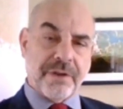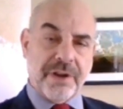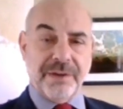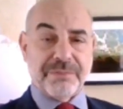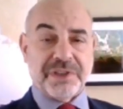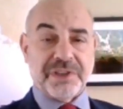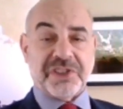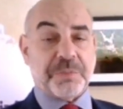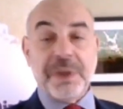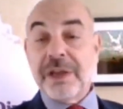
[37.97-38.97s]
Freedom to
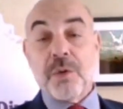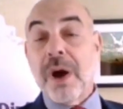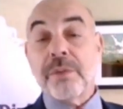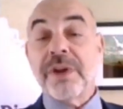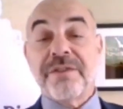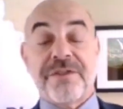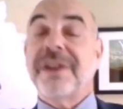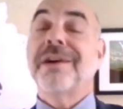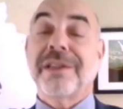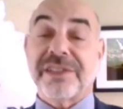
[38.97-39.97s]
speak what we
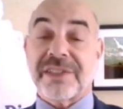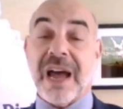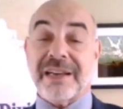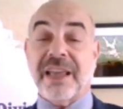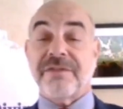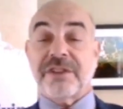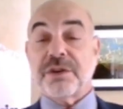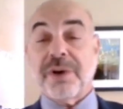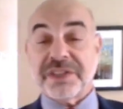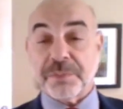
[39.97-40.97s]
feel is not
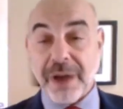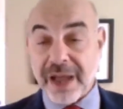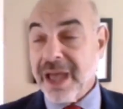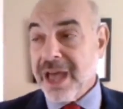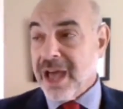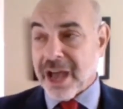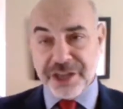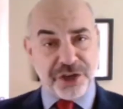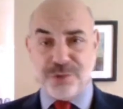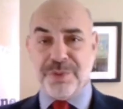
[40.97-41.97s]
given to us by
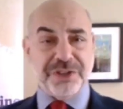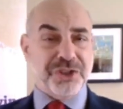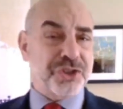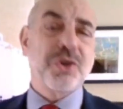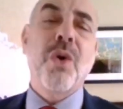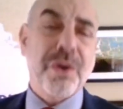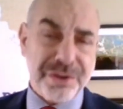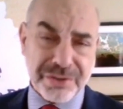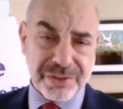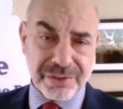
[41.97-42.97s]
a human
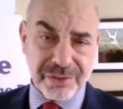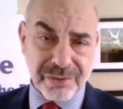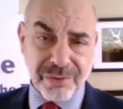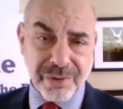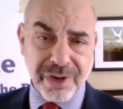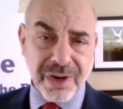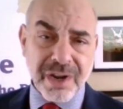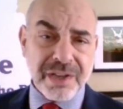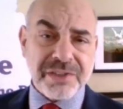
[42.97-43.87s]
source or